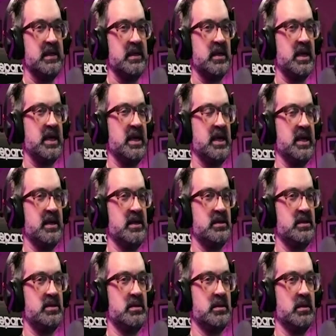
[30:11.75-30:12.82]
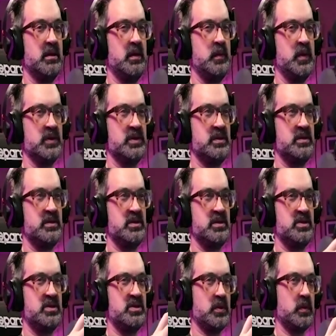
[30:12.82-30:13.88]
and almost
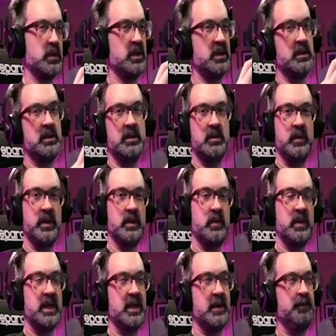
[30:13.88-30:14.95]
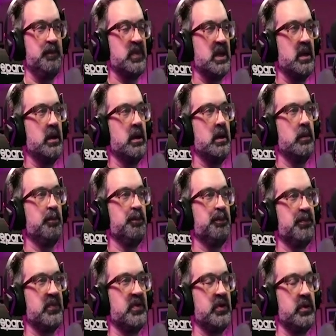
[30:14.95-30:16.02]
distorted in a weird way. Um,
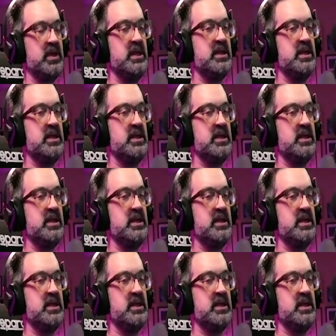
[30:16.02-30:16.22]
so he's